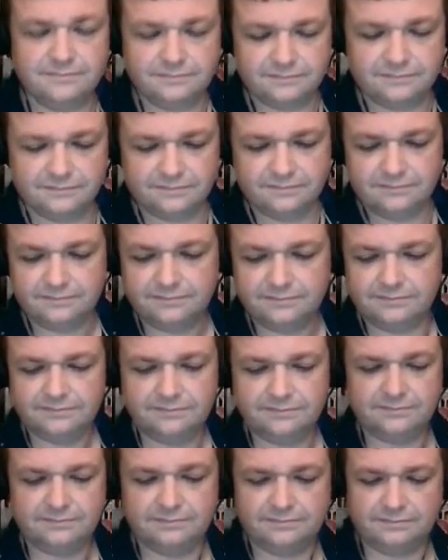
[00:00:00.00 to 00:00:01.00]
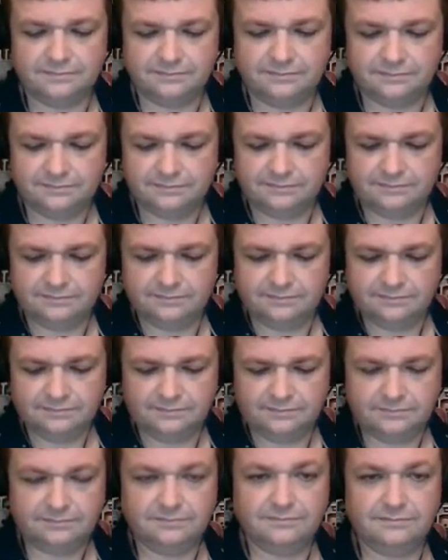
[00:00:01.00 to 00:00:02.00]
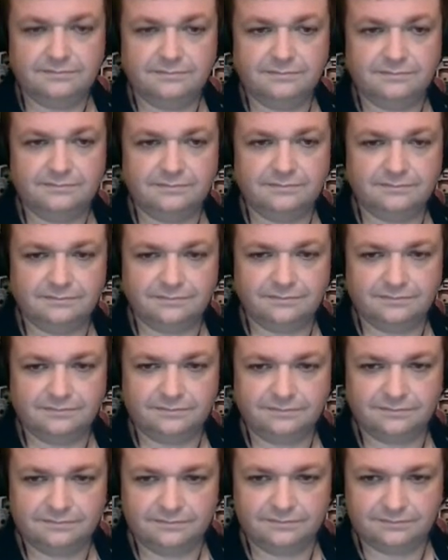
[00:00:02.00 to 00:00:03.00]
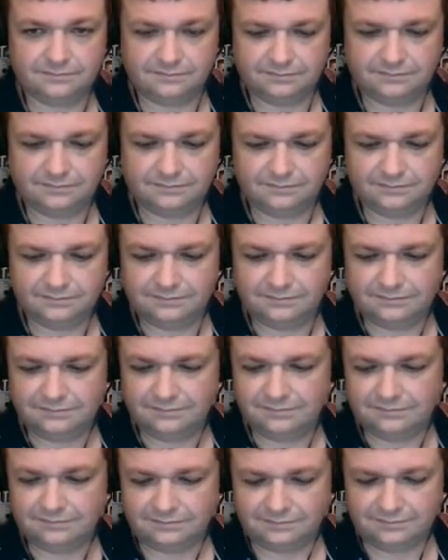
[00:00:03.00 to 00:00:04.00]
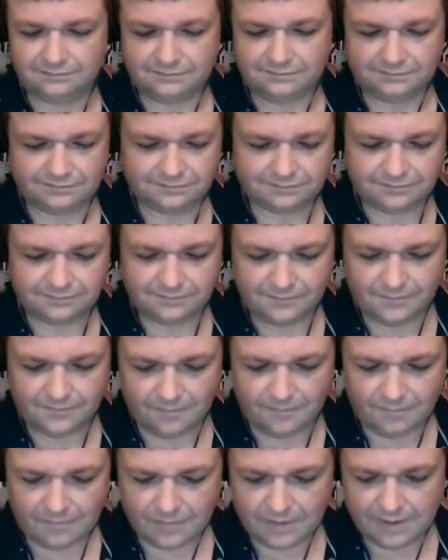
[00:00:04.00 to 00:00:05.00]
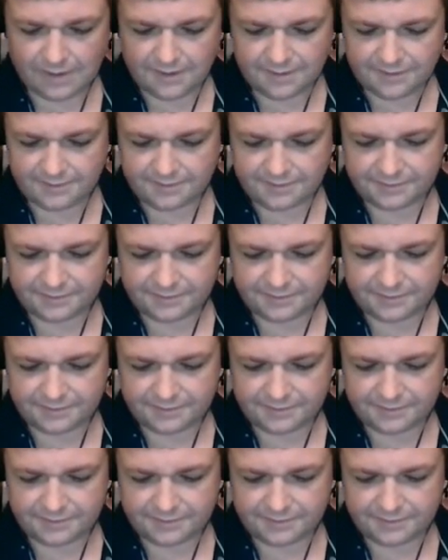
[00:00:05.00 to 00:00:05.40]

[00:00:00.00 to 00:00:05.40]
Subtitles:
[no speech]